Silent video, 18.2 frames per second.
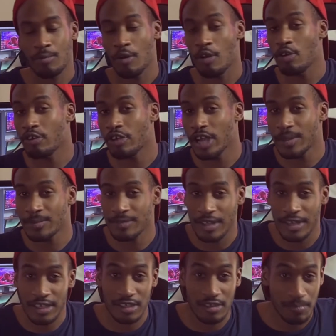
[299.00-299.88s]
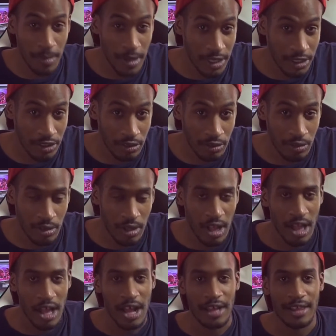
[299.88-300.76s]
Programs like Spatial
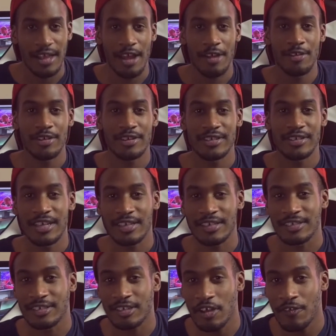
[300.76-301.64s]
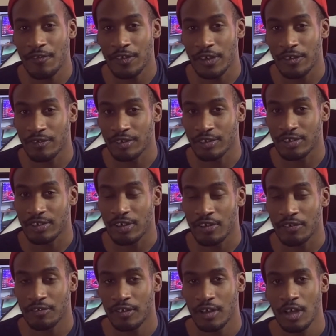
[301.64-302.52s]
allow you to take a selfie of
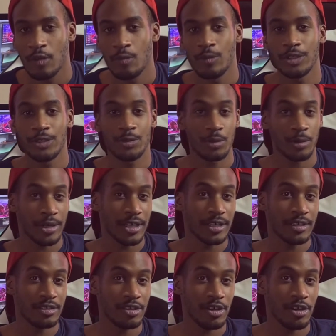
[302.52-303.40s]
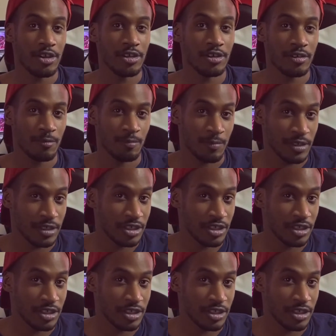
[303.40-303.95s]
yourself, which will in turn be